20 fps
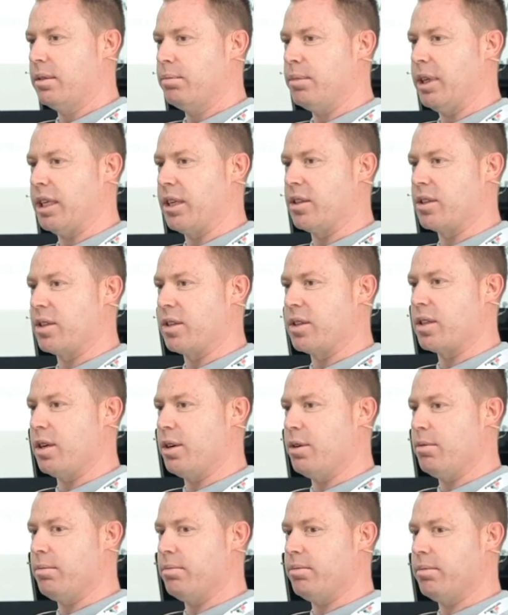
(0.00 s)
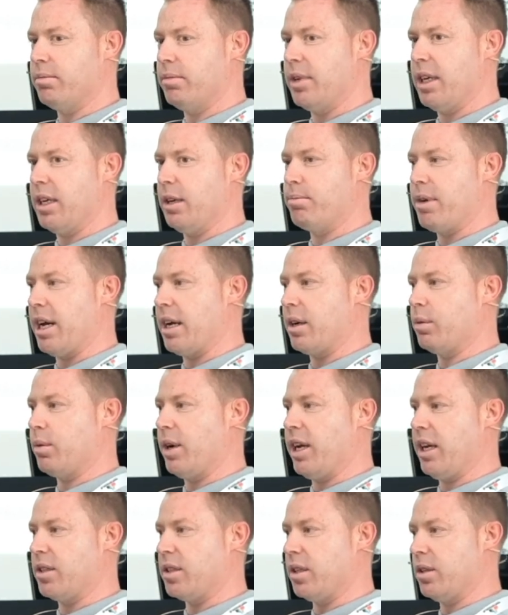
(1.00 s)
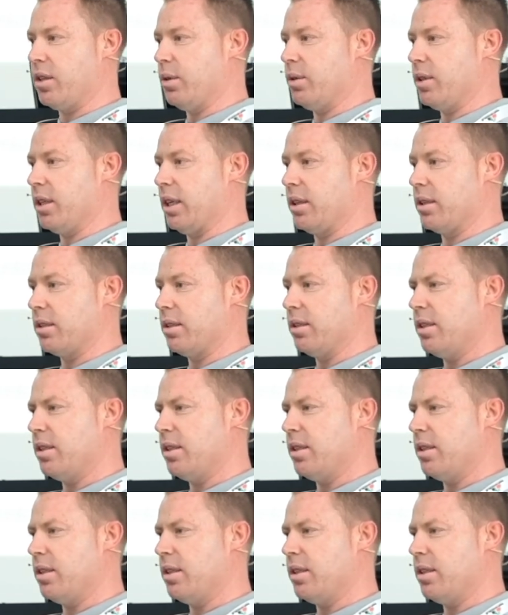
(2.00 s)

because there's so many better ways to do things.